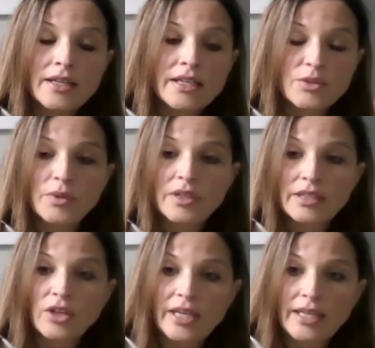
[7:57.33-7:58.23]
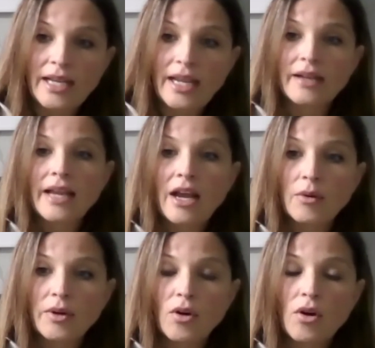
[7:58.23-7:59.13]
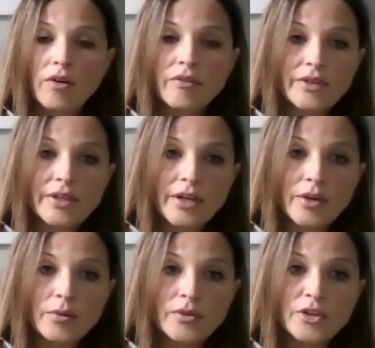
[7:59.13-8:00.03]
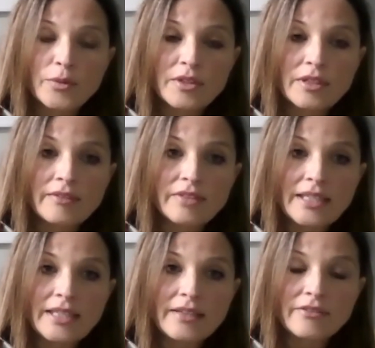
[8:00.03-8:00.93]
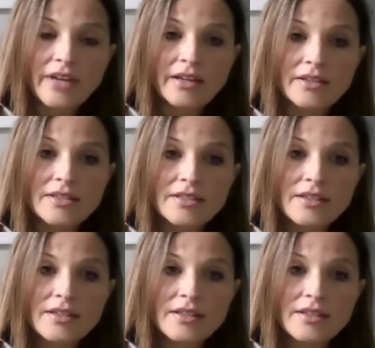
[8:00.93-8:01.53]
it's really looking at how it all you know cumulatively affects